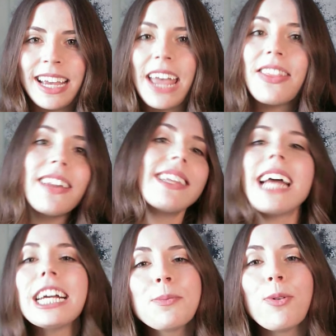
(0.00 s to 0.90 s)
And then in the
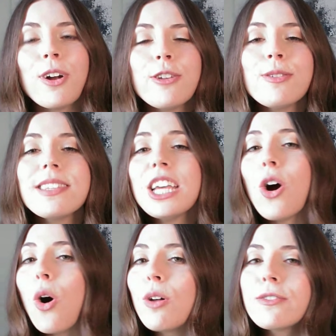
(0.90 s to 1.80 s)
dashboard, you'll see
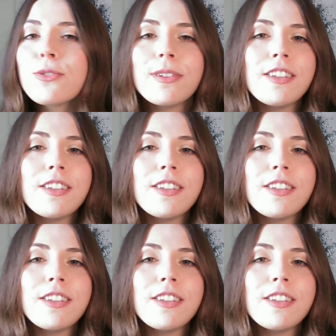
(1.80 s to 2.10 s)
all sorts